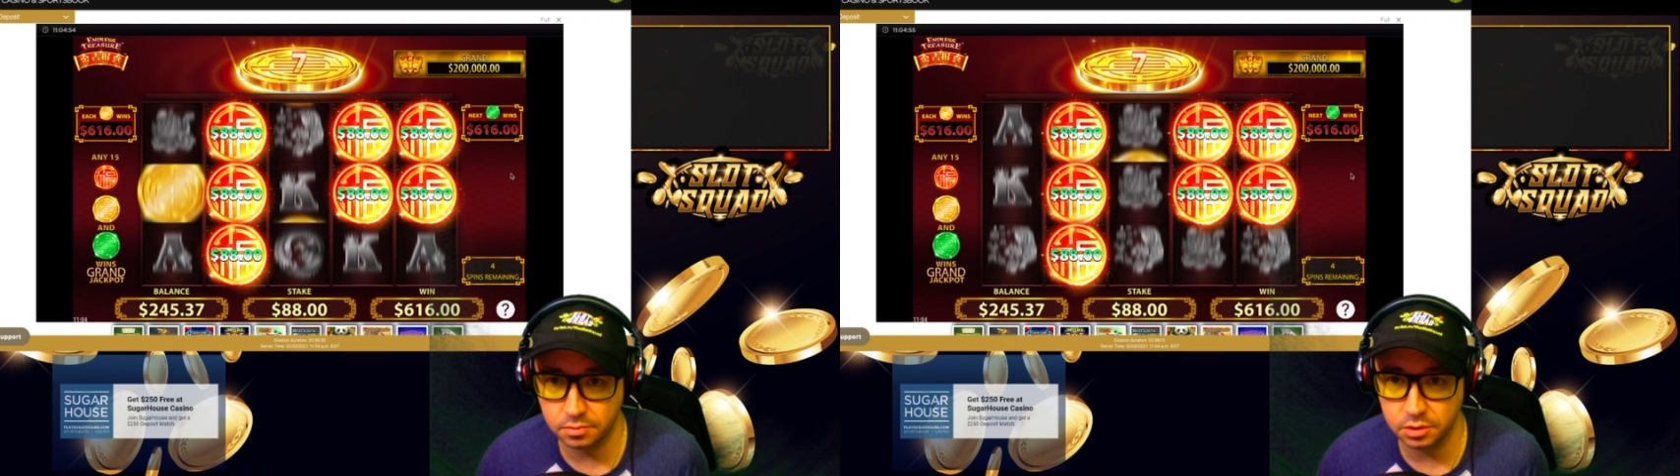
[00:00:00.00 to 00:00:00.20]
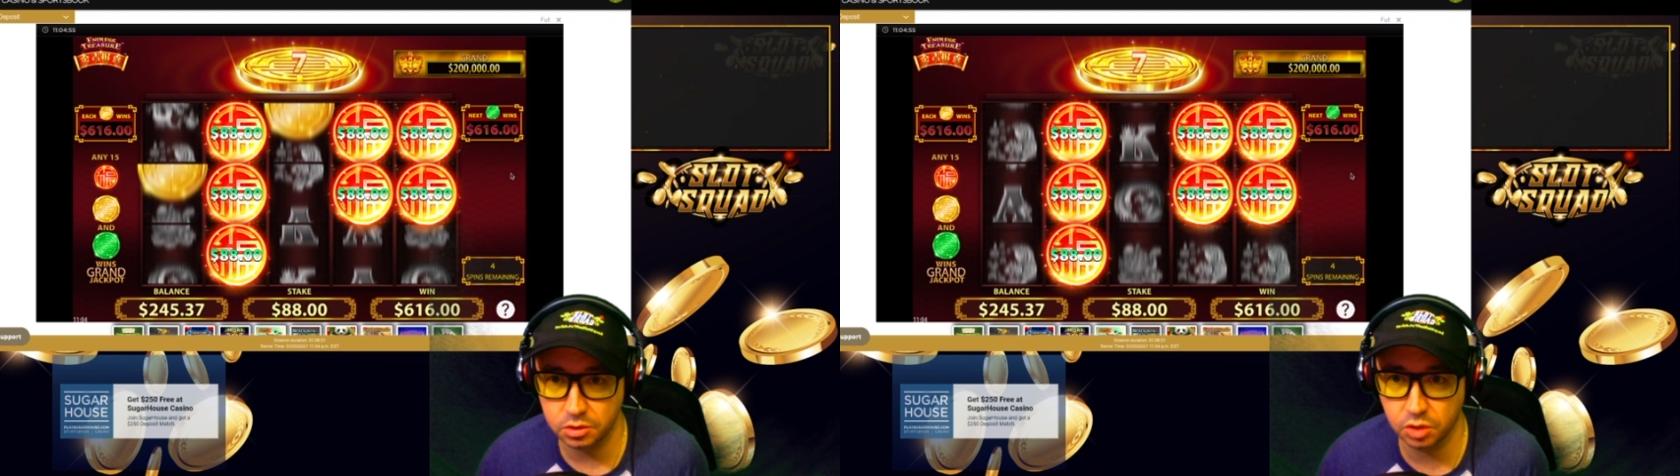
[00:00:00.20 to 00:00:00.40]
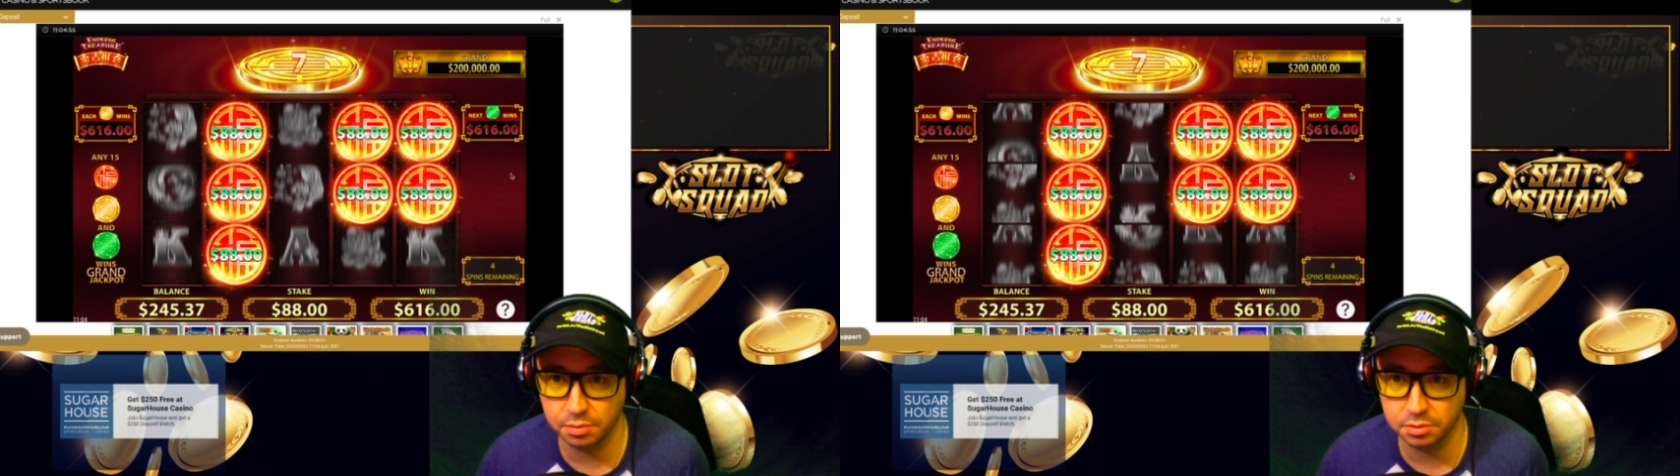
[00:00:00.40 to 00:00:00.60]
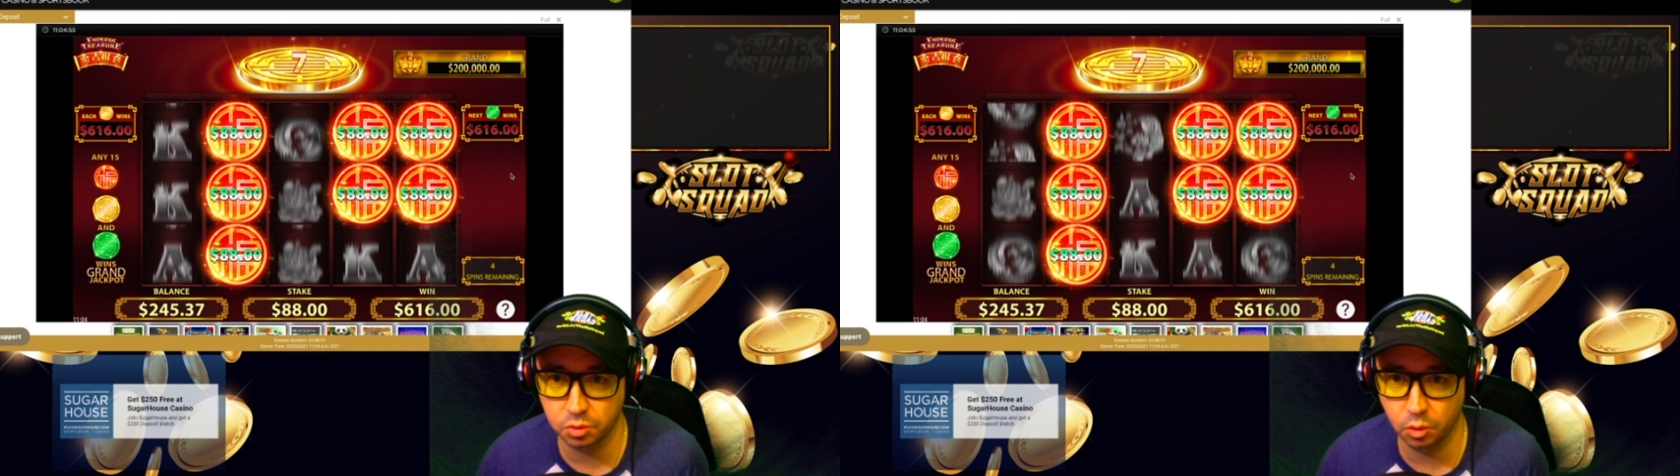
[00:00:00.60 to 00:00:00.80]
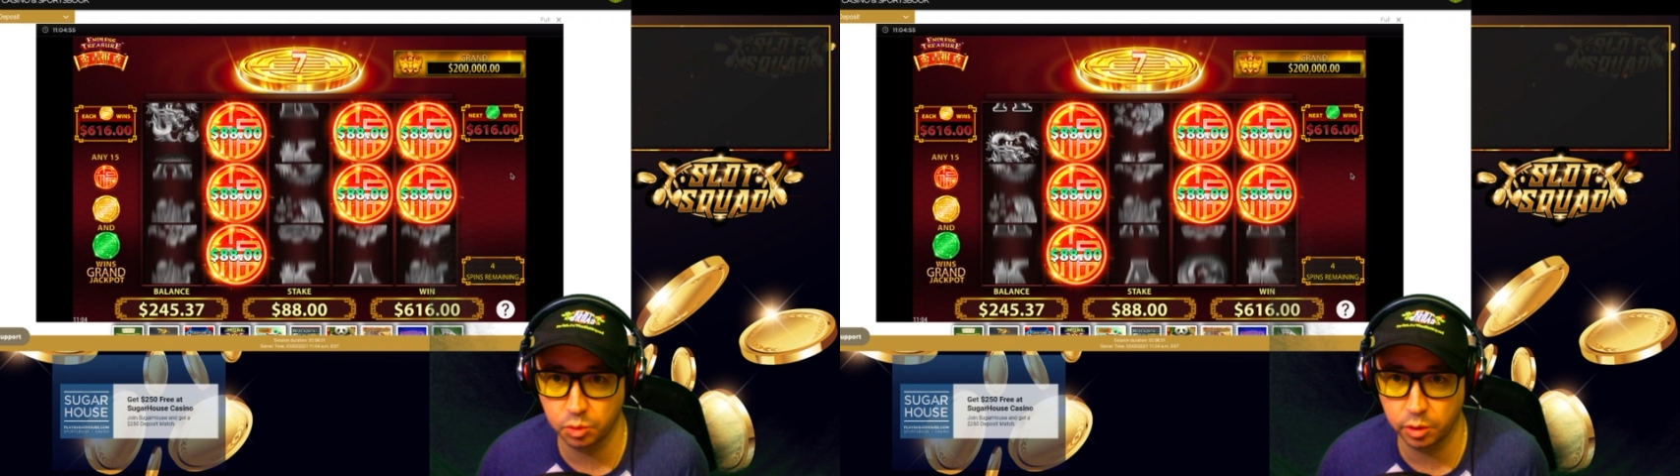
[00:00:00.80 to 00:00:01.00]
Drop some
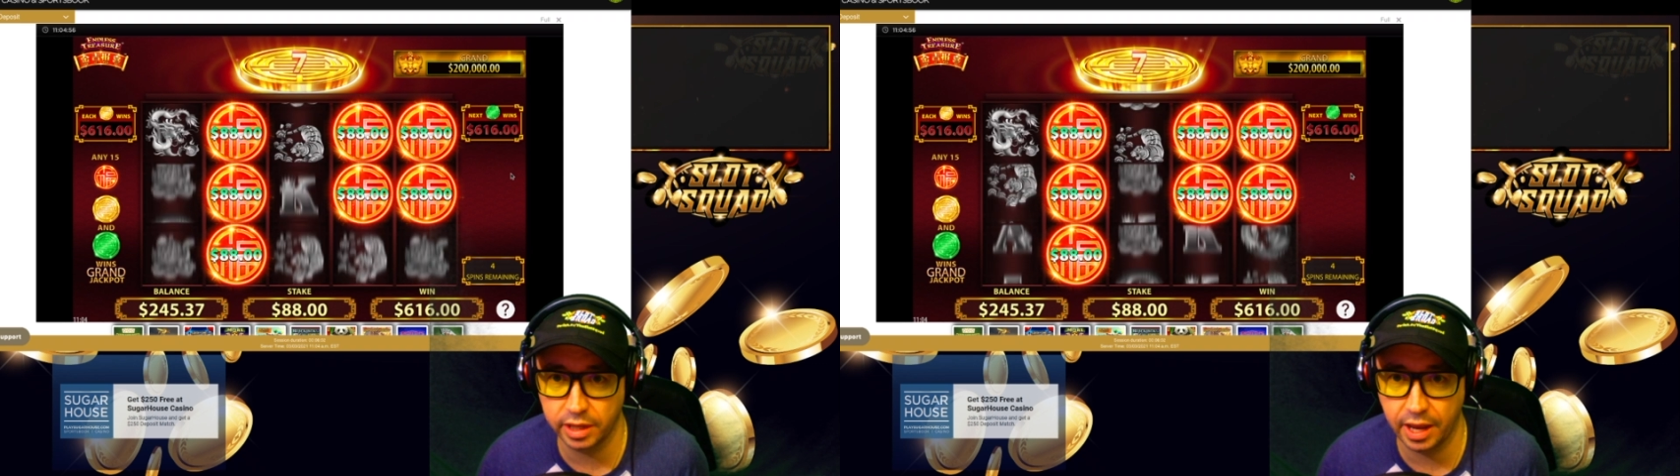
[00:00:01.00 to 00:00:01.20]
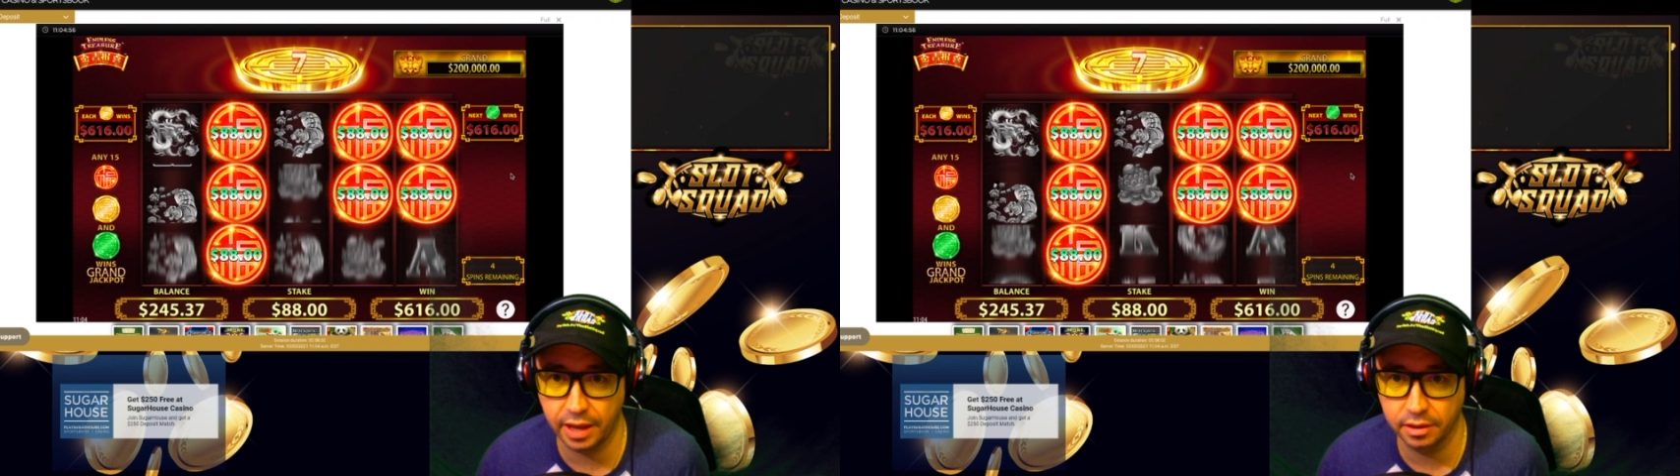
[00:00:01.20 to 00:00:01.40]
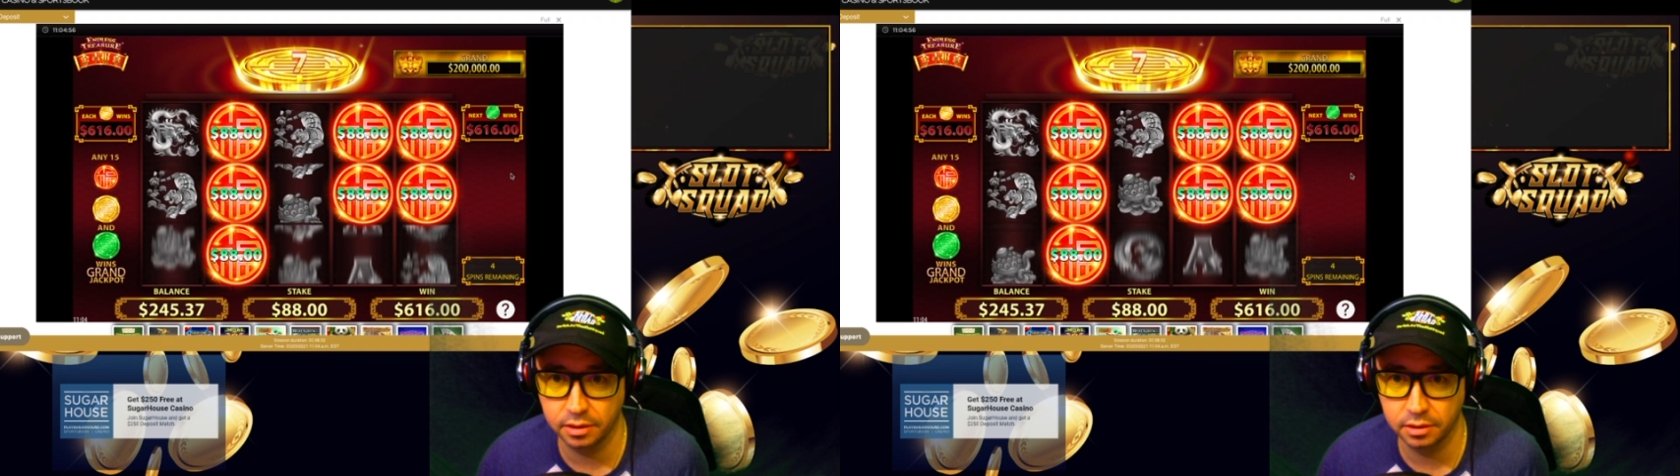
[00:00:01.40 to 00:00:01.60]
coins. Where are they at?